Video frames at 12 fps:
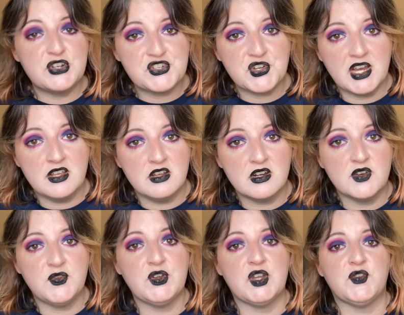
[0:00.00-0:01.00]
trailer,
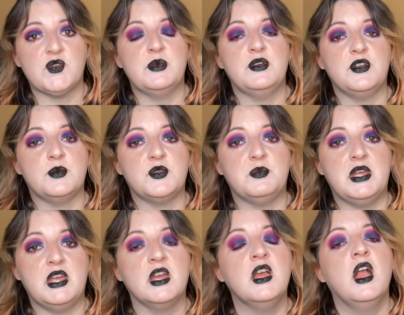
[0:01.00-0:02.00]
if you're not familiar with
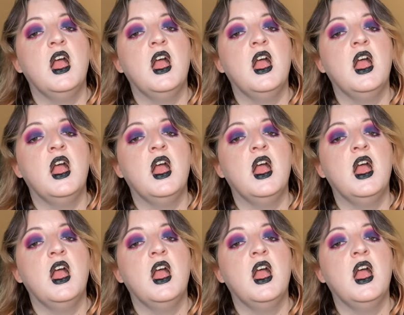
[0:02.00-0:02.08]
me,